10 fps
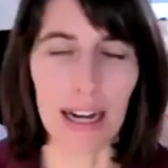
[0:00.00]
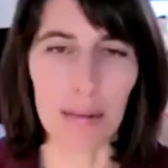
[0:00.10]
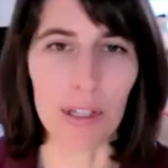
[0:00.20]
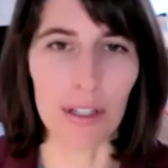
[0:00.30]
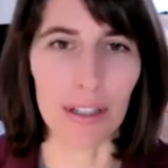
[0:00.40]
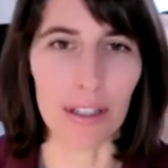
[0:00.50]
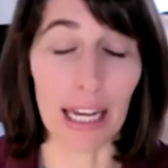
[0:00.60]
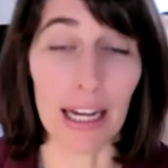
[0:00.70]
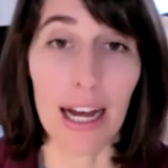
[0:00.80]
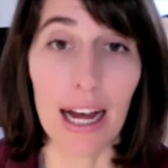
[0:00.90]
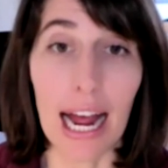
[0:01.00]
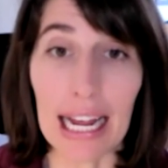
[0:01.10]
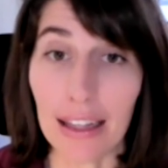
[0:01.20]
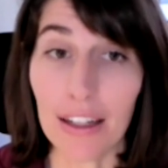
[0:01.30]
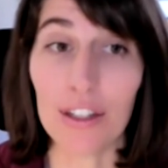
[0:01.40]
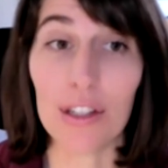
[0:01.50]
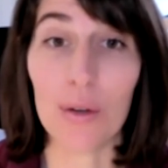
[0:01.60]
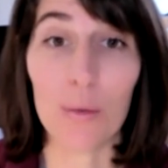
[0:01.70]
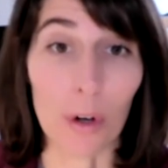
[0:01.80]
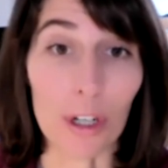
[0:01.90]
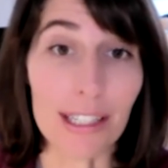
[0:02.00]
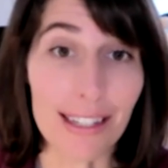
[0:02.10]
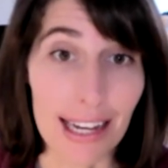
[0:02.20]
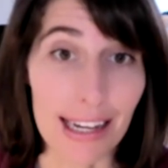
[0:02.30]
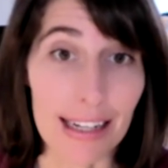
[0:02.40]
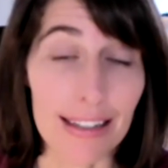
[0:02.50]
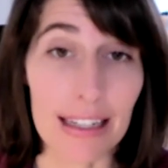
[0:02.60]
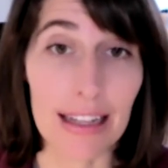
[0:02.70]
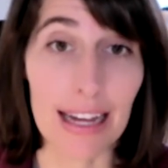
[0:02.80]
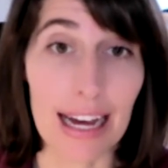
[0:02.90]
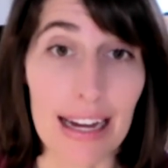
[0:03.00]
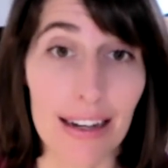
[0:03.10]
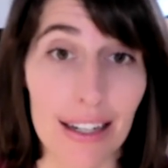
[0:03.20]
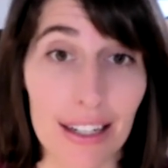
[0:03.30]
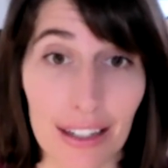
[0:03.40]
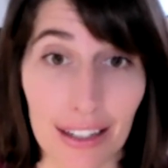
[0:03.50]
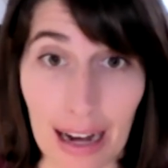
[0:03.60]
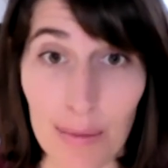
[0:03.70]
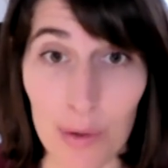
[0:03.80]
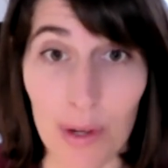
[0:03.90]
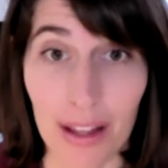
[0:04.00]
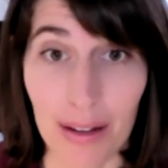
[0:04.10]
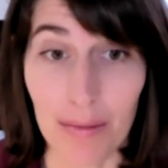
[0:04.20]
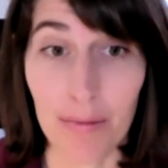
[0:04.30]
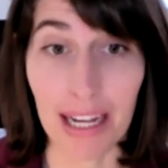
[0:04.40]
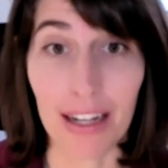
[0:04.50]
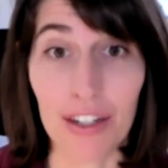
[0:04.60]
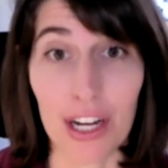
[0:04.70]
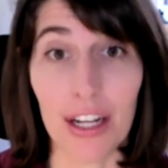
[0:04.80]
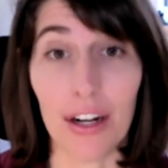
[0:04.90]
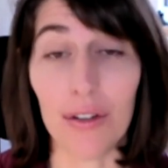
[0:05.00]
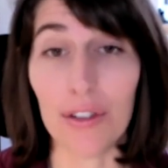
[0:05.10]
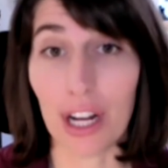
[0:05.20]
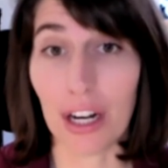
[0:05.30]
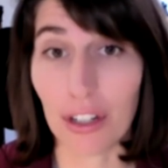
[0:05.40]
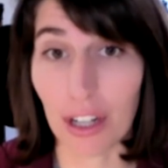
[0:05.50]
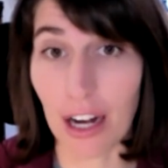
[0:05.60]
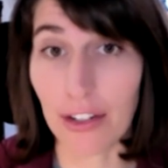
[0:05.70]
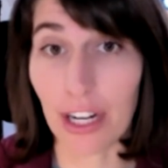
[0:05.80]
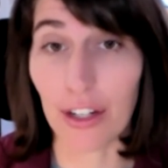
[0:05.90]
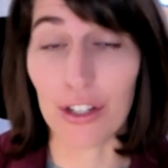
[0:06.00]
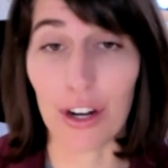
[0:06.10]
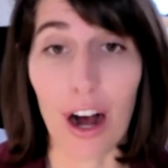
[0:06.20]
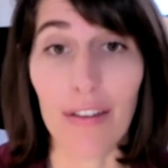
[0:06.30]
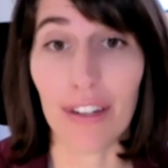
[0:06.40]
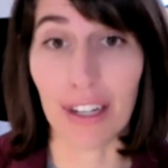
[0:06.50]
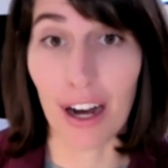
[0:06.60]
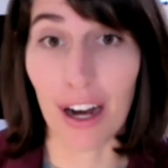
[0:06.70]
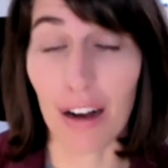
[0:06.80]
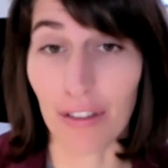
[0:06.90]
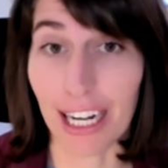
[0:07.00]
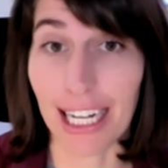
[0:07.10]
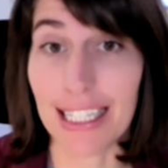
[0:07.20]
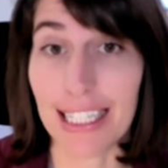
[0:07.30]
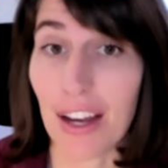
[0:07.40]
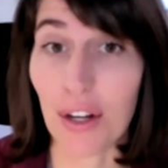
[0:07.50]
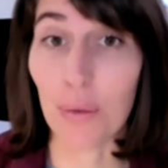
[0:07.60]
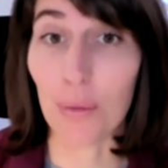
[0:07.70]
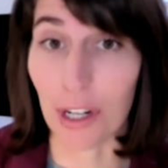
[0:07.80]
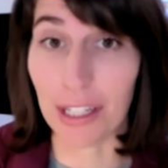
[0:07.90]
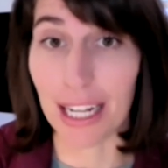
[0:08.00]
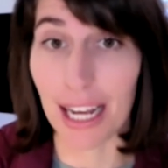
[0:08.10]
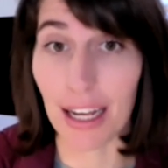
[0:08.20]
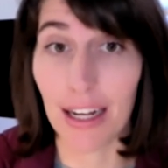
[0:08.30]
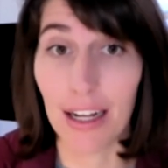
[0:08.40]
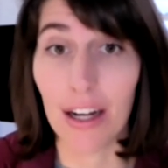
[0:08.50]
absolutely and there's the warranty that comes with being a you know general contractors are often offering a 10 year warranty